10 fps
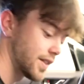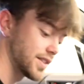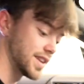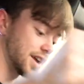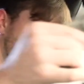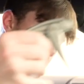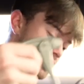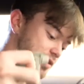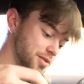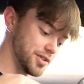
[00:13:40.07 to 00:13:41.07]
think the next
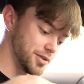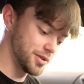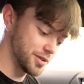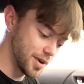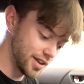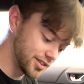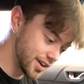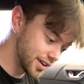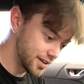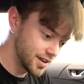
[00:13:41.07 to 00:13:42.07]
piece I'm gonna do is my
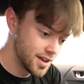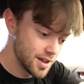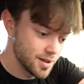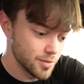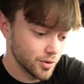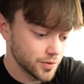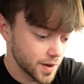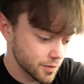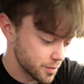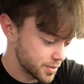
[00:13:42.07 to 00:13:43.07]
second most
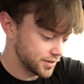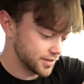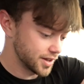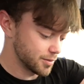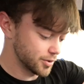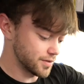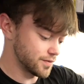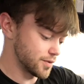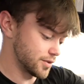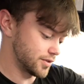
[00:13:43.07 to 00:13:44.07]
favorite piece that I'm looking
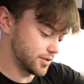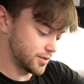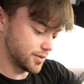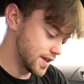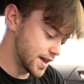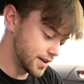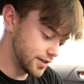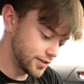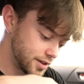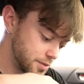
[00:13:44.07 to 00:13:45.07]
forward to, and that
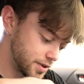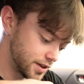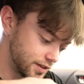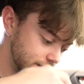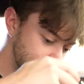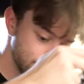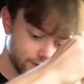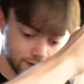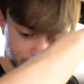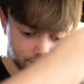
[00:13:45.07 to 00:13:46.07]
is the piece that
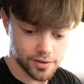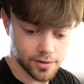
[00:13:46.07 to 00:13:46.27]
fits